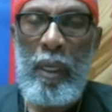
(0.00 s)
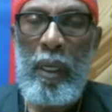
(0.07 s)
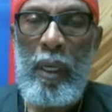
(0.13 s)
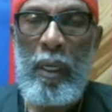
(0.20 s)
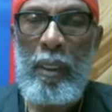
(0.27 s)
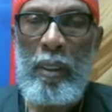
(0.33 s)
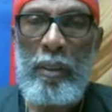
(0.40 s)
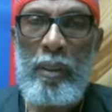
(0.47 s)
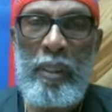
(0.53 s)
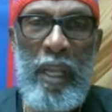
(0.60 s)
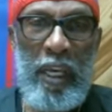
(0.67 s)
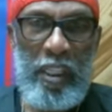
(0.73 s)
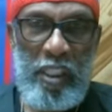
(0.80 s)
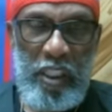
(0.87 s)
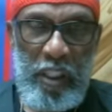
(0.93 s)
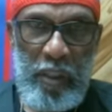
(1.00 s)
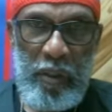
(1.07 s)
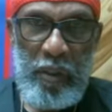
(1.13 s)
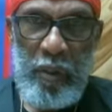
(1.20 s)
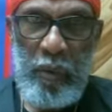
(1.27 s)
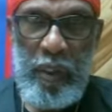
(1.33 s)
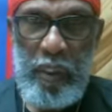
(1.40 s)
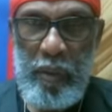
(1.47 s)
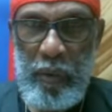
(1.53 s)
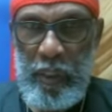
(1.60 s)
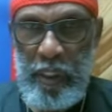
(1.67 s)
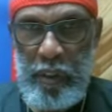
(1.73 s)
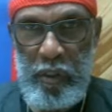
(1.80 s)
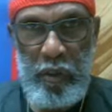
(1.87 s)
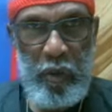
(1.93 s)
uh, next year,
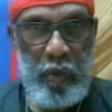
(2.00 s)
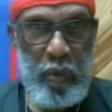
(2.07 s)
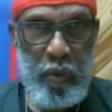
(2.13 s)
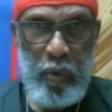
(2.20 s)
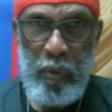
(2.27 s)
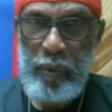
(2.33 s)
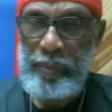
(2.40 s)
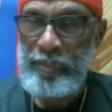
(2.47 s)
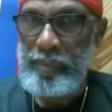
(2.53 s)
2022.